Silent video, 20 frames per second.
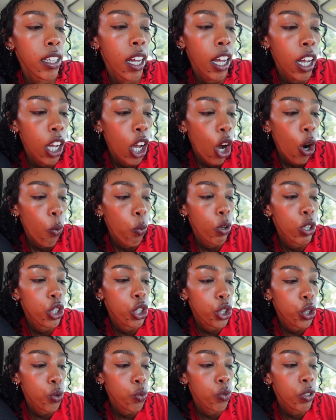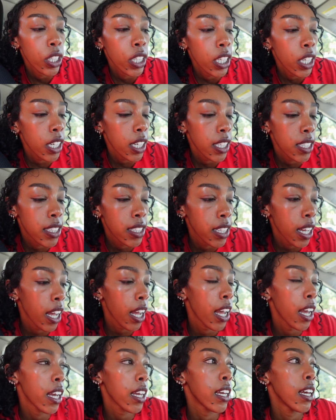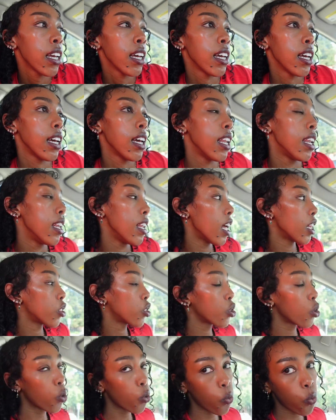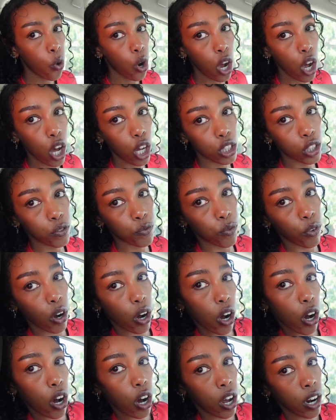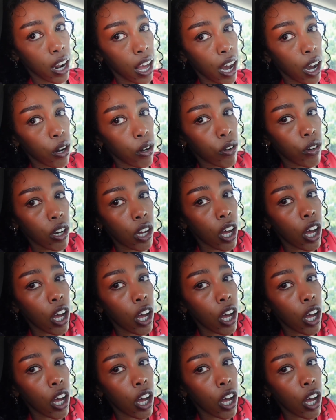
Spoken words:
say what you need to say and let the words fall out.